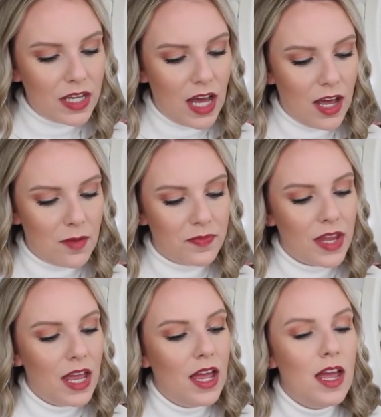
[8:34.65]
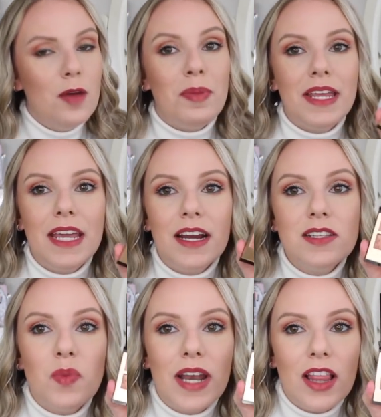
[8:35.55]
Um, but
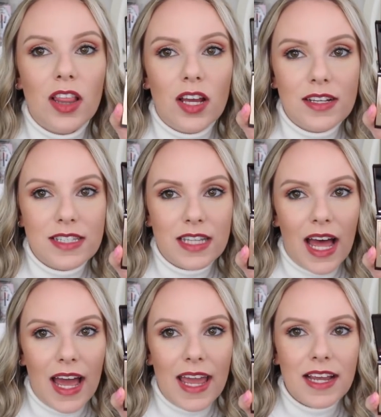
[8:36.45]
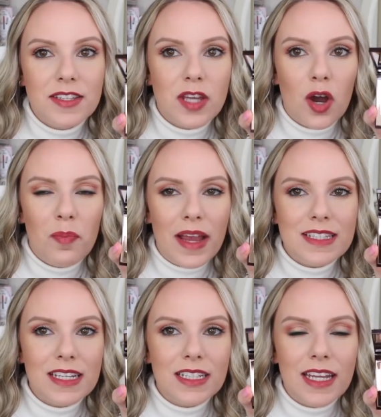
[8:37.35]
here's what it looks like. So
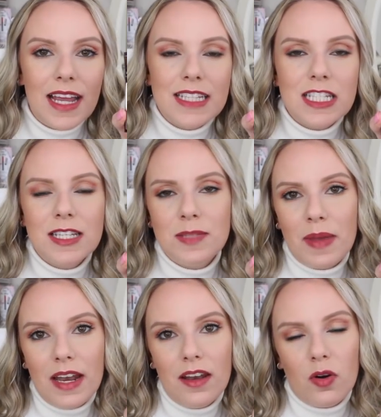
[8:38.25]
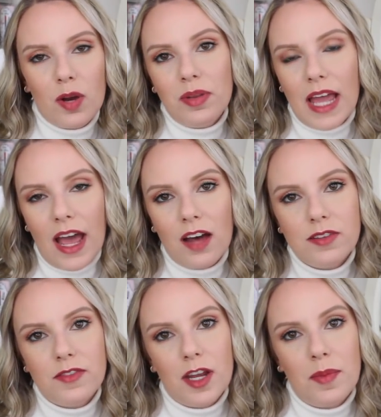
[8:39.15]
basically it's a spin or a play off
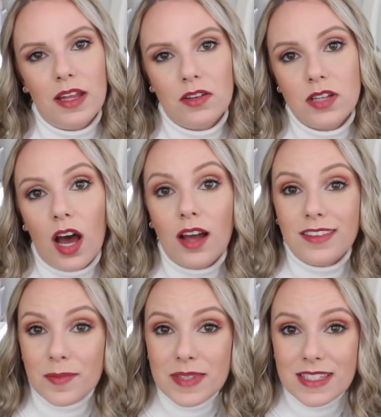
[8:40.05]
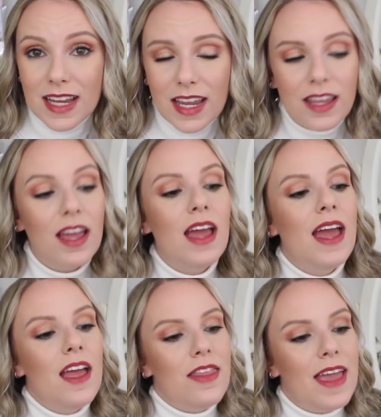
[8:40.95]
of their Pillow Talk lipstick.
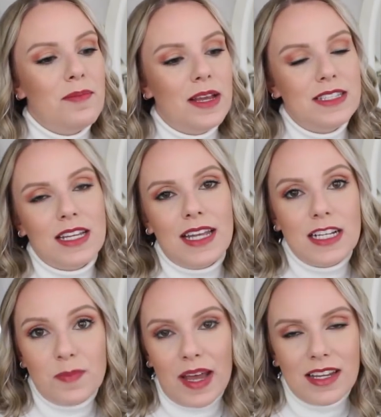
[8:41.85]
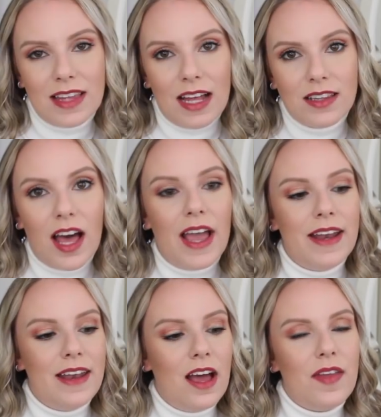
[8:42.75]
They basically expanded that
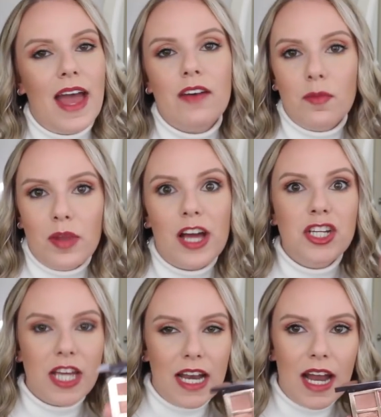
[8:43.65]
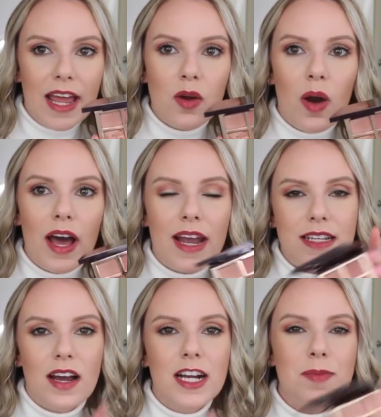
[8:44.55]
line and now they have a blush and an eye quad.
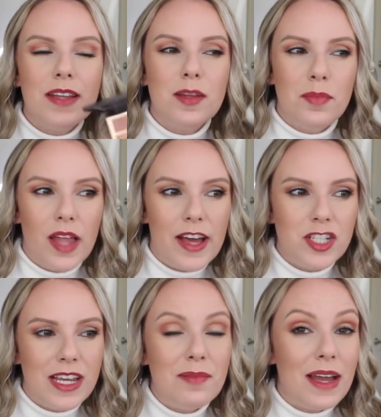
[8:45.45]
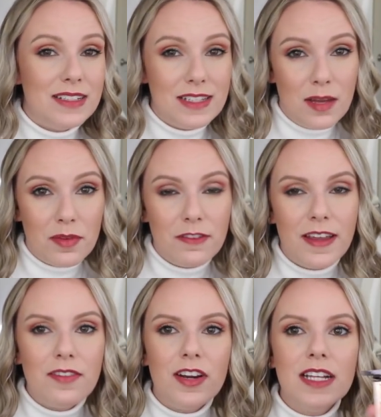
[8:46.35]
I talked about the blush in my December
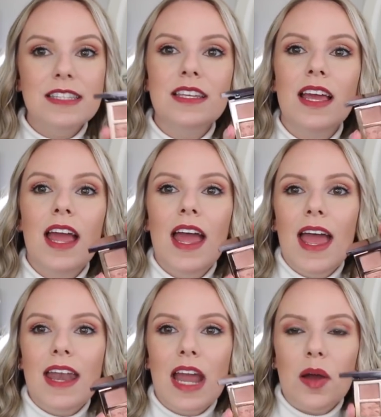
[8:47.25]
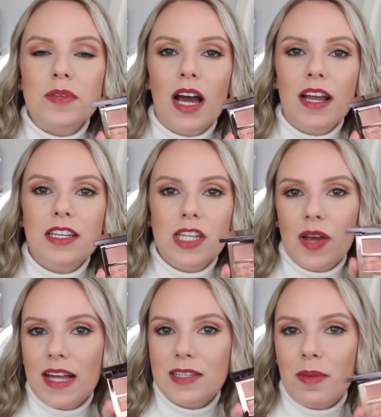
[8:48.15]
favorites. And now I'm talking to
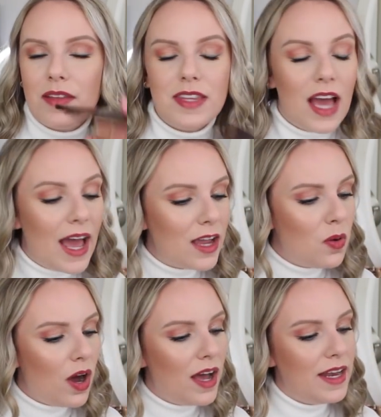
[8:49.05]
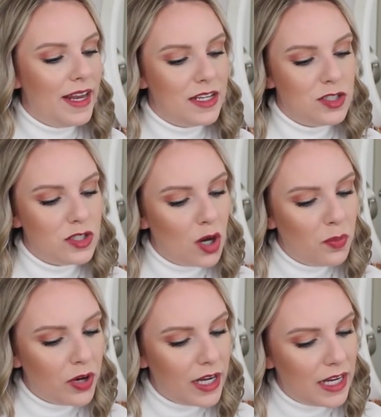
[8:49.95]
you guys about the eye quad. It is
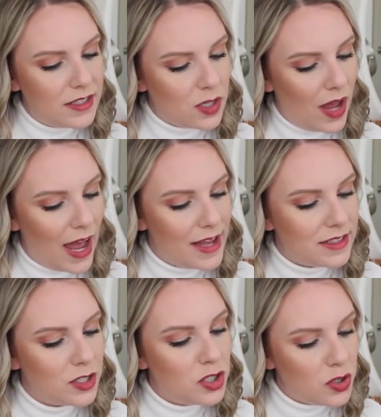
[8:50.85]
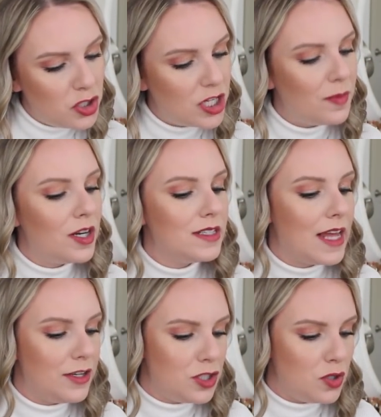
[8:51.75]
so pretty. So it has two shimmers
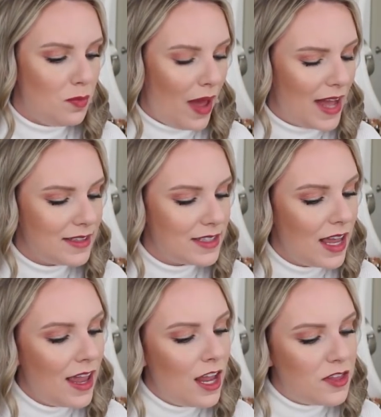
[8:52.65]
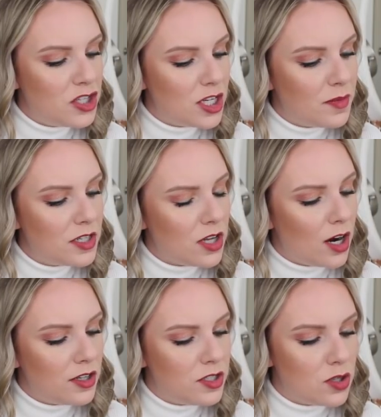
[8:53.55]
and two mattes. The shimmers
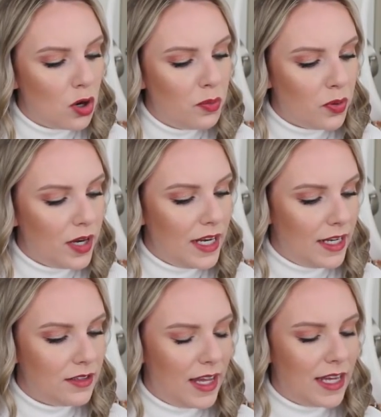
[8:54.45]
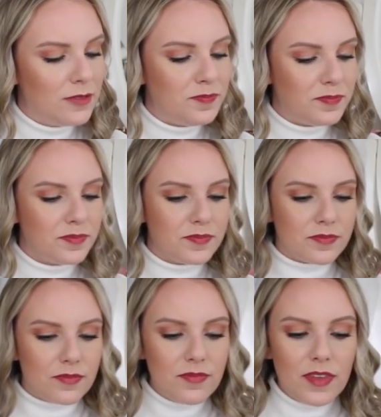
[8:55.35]
are so pretty. Like
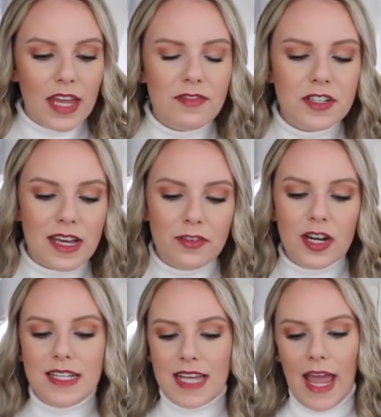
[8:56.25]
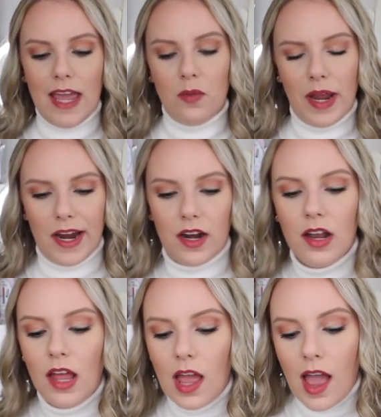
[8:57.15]
if there's ever a day
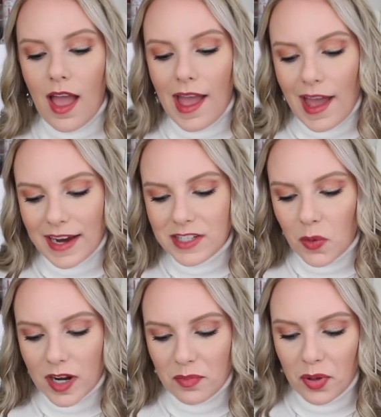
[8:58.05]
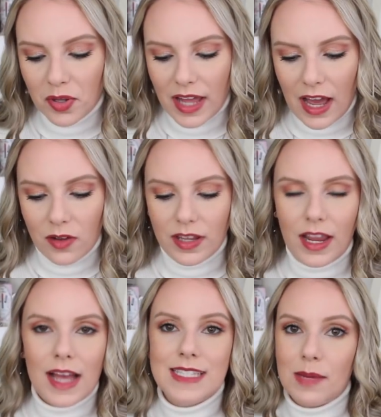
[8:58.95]
where I don't want to pull out
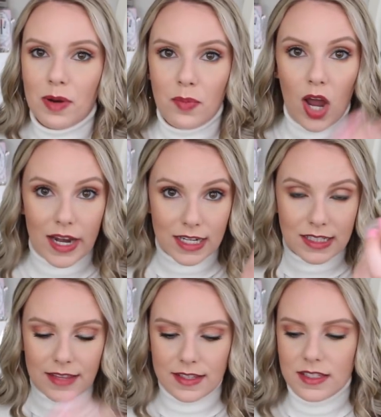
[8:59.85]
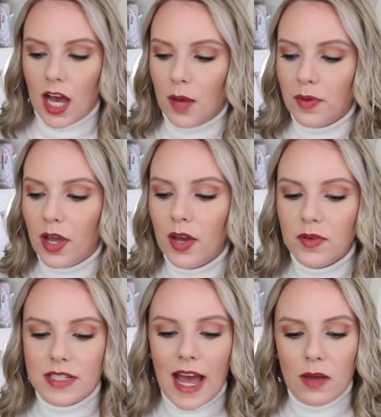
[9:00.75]
like a separate product like this top
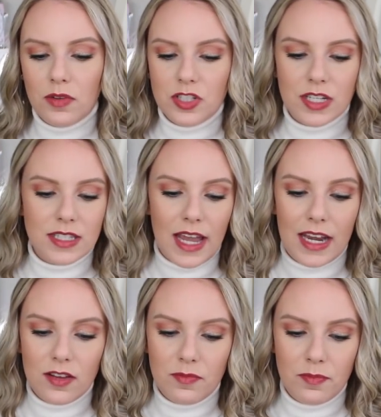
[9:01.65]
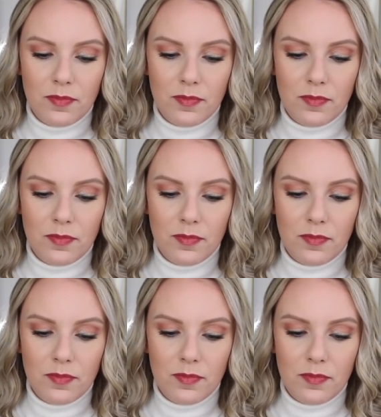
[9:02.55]
coat, I will just kind of